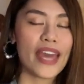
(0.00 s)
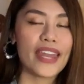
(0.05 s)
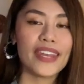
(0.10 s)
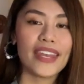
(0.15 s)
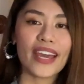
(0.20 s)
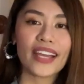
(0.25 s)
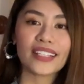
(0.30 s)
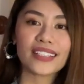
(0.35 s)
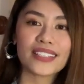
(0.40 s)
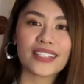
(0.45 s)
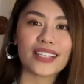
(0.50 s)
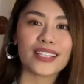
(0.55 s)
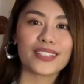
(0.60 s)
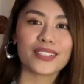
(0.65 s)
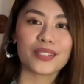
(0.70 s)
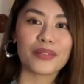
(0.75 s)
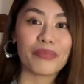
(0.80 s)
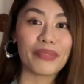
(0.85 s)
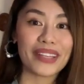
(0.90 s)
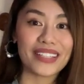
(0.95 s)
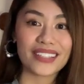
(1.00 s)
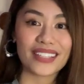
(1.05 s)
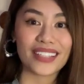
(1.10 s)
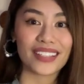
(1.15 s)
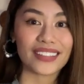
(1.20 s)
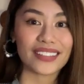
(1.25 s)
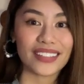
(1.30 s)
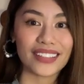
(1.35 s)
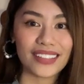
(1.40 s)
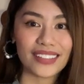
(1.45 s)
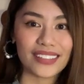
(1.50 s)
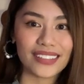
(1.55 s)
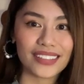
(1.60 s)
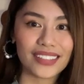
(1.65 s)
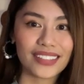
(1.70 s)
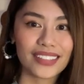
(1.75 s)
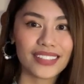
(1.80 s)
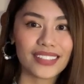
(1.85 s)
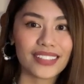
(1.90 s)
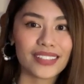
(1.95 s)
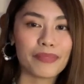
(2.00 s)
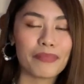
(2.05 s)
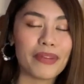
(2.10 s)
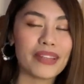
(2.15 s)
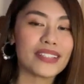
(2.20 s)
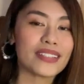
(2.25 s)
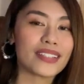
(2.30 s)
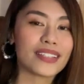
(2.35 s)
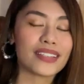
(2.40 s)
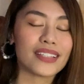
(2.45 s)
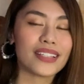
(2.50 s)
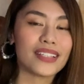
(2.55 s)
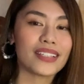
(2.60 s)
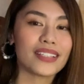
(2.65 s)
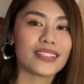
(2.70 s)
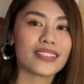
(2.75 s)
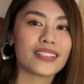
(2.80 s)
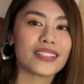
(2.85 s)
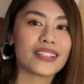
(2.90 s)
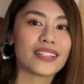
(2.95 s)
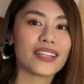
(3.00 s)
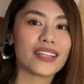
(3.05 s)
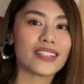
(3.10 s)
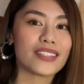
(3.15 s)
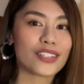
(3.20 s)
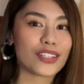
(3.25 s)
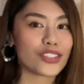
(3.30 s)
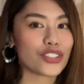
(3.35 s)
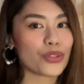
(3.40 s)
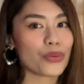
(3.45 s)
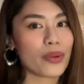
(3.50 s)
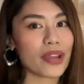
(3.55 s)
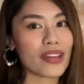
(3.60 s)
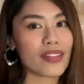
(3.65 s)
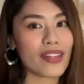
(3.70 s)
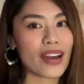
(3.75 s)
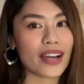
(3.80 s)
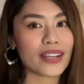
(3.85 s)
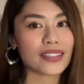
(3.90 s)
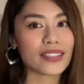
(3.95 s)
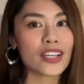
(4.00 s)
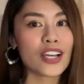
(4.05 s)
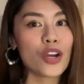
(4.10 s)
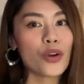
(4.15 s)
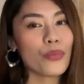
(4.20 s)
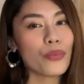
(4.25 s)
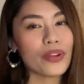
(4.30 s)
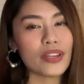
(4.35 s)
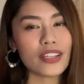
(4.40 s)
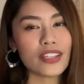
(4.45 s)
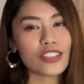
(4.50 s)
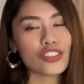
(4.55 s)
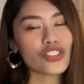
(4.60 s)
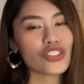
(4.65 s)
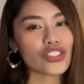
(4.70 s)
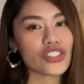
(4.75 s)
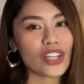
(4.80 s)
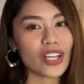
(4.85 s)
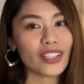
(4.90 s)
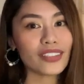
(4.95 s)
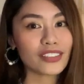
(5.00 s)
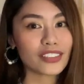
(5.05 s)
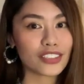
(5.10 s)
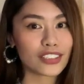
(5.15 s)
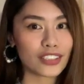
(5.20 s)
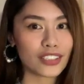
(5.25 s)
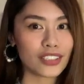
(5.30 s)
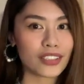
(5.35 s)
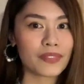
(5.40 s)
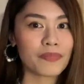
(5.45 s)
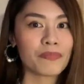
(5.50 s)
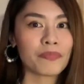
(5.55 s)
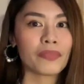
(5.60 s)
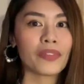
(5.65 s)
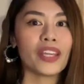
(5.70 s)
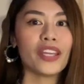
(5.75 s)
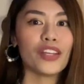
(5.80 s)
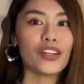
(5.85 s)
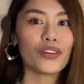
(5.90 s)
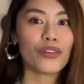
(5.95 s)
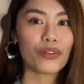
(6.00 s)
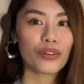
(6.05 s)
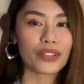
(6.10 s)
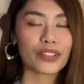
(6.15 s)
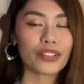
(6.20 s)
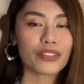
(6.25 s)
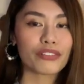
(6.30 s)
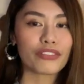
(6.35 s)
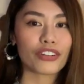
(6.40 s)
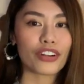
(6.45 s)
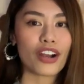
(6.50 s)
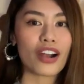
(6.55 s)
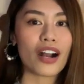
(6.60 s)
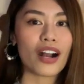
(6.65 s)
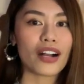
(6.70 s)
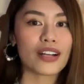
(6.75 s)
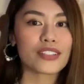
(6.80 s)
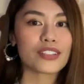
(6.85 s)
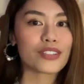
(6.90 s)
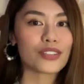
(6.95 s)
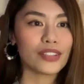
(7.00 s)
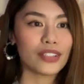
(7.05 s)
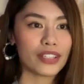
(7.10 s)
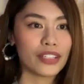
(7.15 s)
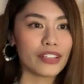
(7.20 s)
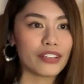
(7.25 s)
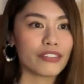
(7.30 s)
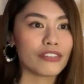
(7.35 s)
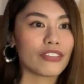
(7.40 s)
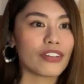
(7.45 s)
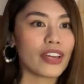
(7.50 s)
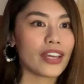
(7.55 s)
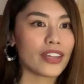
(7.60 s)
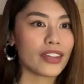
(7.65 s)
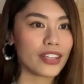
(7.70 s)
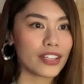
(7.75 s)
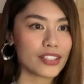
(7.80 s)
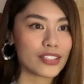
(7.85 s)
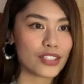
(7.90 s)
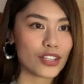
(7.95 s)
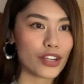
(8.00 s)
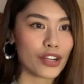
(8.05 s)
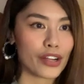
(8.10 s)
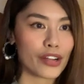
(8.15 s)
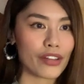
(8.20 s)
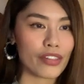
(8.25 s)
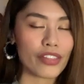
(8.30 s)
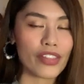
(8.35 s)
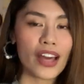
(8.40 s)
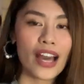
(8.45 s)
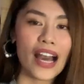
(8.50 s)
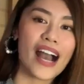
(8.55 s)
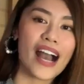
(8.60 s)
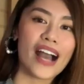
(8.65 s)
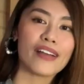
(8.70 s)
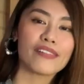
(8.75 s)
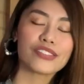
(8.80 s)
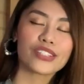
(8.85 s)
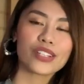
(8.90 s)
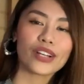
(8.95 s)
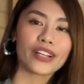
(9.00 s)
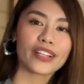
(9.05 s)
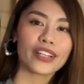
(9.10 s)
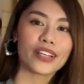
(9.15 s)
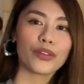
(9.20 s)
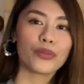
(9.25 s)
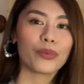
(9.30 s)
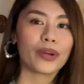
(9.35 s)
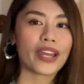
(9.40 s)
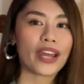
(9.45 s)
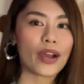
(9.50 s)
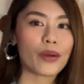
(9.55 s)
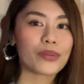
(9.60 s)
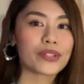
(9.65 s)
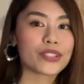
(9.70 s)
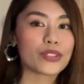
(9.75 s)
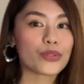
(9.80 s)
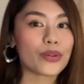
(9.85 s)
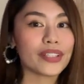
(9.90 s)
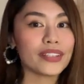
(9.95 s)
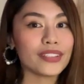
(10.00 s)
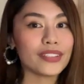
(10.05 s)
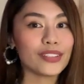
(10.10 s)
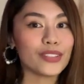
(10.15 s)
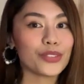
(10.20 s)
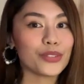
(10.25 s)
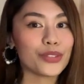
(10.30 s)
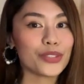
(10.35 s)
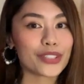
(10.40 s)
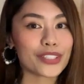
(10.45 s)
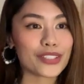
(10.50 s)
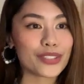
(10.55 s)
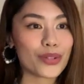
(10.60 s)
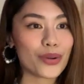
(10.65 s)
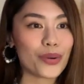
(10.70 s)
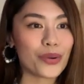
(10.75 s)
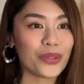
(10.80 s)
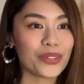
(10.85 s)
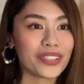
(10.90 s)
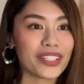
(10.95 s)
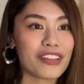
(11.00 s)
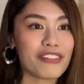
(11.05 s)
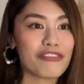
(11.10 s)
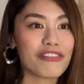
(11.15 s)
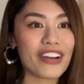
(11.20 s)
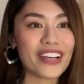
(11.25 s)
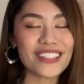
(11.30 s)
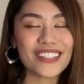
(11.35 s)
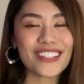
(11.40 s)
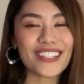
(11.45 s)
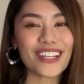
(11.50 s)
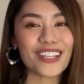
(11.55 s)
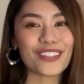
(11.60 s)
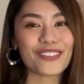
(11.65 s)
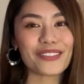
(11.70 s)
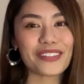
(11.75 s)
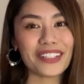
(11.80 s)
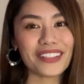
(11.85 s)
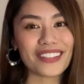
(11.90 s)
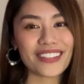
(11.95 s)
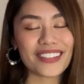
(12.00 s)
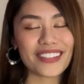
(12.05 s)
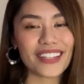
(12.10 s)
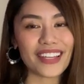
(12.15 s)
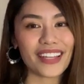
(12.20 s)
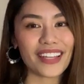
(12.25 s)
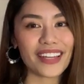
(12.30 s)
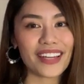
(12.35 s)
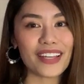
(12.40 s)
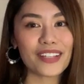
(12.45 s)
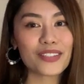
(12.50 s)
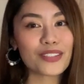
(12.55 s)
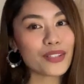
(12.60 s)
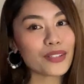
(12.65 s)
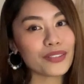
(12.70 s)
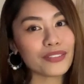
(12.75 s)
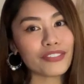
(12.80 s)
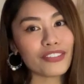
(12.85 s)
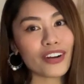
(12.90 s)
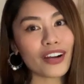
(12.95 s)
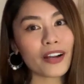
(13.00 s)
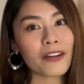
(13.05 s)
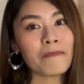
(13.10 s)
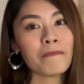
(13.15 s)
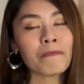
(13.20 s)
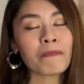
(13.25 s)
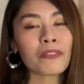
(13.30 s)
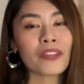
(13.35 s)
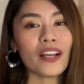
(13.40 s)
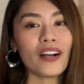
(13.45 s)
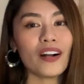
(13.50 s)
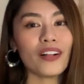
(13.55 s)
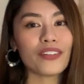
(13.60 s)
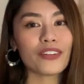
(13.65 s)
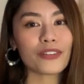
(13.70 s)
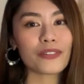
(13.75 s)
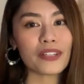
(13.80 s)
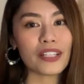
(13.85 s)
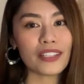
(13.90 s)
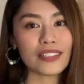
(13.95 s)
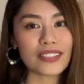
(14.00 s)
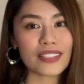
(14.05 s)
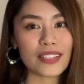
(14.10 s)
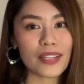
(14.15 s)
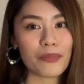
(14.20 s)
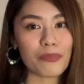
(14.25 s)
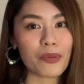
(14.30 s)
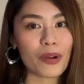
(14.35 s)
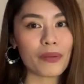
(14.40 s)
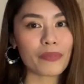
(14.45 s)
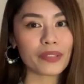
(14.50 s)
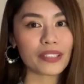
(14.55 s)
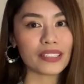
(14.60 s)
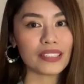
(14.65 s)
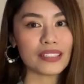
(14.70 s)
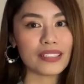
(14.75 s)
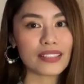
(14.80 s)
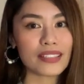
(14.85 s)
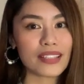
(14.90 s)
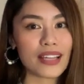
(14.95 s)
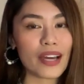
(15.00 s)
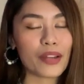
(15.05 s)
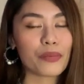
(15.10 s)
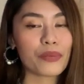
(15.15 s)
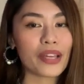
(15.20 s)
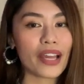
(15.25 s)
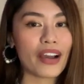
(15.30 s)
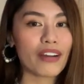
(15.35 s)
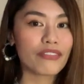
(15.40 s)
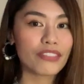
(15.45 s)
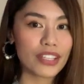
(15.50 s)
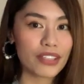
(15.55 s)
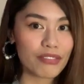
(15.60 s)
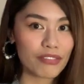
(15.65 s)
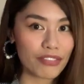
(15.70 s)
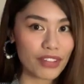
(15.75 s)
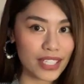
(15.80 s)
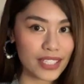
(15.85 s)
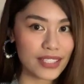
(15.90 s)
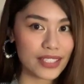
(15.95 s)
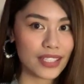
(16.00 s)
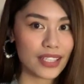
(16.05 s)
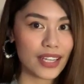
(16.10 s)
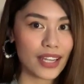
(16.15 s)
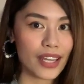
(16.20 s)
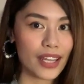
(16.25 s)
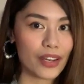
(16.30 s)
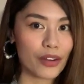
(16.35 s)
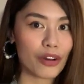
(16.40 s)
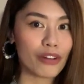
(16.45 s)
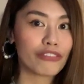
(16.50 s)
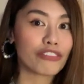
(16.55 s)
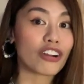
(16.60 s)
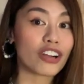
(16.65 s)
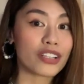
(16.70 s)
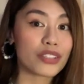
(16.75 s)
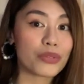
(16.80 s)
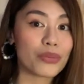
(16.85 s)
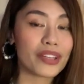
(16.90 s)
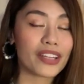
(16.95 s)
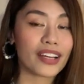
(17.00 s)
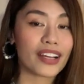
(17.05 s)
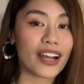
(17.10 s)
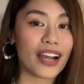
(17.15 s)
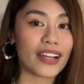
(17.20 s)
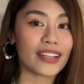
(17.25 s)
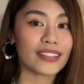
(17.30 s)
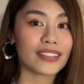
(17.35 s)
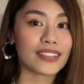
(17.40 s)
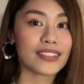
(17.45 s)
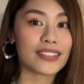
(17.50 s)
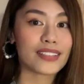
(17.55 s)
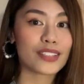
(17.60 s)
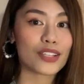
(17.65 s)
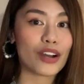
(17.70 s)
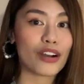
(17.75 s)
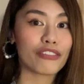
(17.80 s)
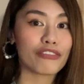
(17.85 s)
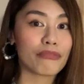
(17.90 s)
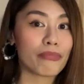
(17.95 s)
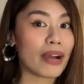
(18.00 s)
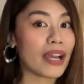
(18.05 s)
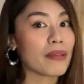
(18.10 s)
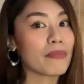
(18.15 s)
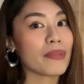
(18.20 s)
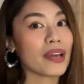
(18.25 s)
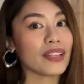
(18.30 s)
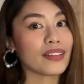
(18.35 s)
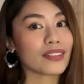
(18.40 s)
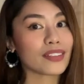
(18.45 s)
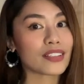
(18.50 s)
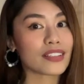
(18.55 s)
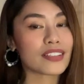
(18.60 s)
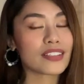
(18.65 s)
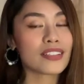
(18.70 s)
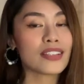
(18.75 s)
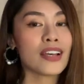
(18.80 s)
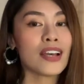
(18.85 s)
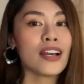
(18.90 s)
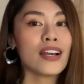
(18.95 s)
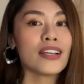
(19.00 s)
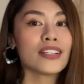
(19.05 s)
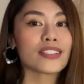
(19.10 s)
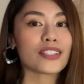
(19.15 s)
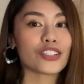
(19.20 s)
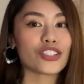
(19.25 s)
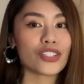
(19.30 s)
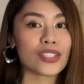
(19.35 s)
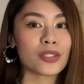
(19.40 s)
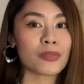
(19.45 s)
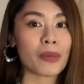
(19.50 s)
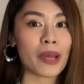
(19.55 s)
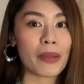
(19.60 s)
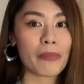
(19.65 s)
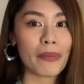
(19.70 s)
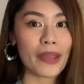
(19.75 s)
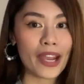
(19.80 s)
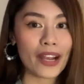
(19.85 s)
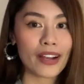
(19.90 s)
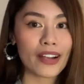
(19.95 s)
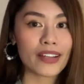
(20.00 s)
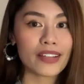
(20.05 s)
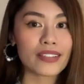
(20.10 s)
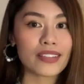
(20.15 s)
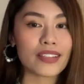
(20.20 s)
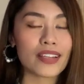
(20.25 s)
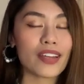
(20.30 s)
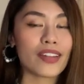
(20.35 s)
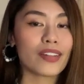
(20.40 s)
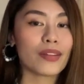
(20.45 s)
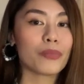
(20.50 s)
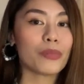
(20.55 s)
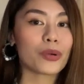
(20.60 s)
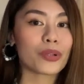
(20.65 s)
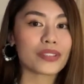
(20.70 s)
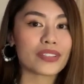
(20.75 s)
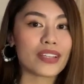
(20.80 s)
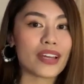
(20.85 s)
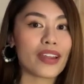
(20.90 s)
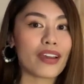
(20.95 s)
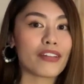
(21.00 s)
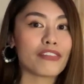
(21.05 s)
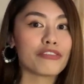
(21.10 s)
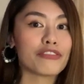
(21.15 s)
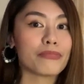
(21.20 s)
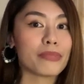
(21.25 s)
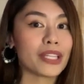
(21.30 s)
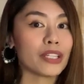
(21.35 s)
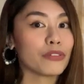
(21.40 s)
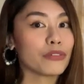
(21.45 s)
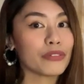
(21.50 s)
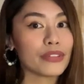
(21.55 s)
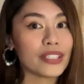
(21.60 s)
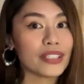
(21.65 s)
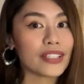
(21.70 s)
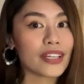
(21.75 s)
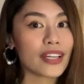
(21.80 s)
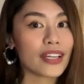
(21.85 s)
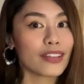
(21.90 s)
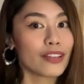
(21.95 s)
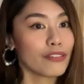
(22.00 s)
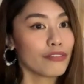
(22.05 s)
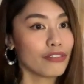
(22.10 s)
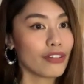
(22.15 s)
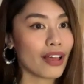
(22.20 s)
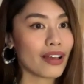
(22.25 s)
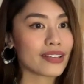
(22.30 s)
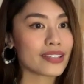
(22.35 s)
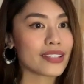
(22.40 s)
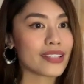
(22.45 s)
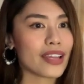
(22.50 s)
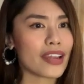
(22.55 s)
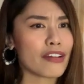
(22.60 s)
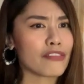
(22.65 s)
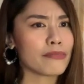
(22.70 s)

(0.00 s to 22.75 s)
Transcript: And next, it is a basic need. Basic need in such a way that we need shelter in order for us to live in this earth. I've started when I was 22 years old investing in real estate. And so far, all the real estate properties that we have been invested in, of course with the guidance of my mentors, such as my parents and the books that I've been reading and the vlogs that